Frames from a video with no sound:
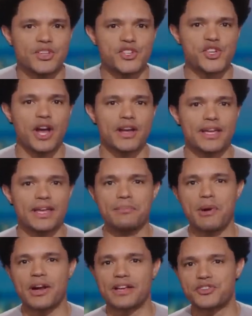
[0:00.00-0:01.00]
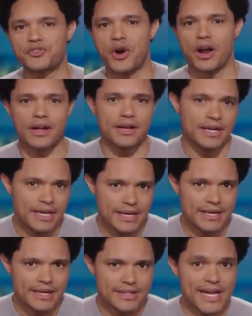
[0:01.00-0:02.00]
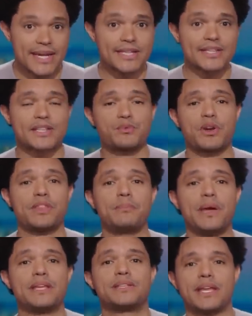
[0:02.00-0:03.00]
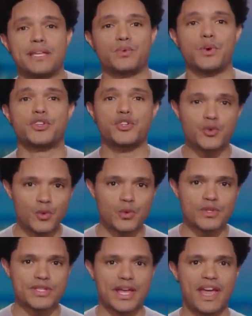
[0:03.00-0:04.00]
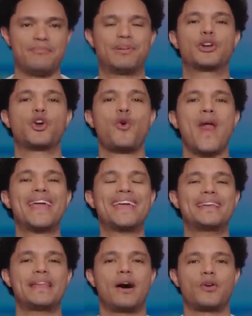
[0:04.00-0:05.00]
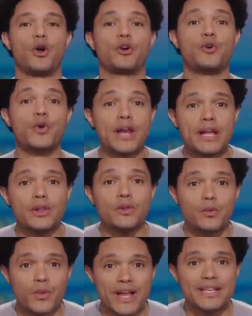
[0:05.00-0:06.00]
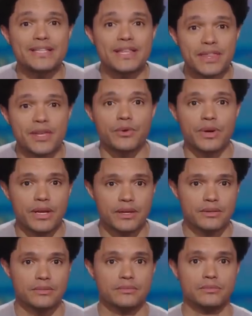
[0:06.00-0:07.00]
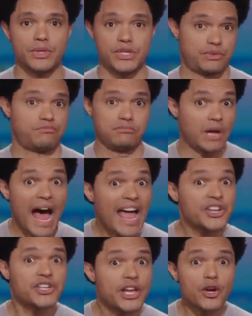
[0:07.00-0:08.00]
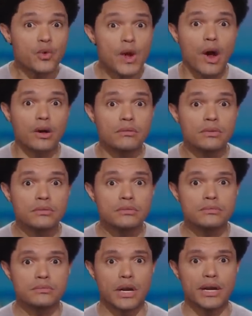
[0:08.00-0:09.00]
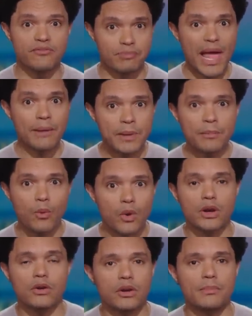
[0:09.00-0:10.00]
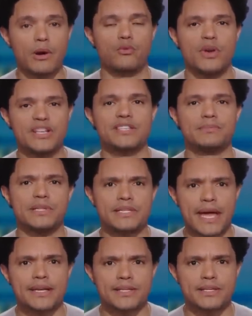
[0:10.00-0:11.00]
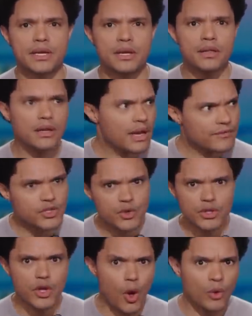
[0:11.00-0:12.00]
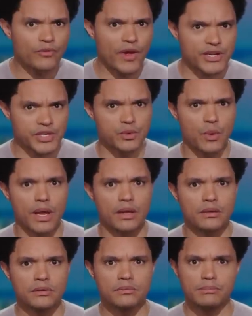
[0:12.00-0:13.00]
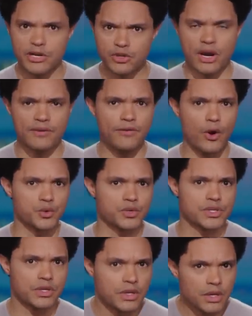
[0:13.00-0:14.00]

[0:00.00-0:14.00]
the junk in America's trunk. Texas is one of the many states where schools have been cracking down on critical race theory, which I actually agree on. Right? If black people want to learn about racism in Texas, they're going to have to do it the old fashioned way by trying to vote.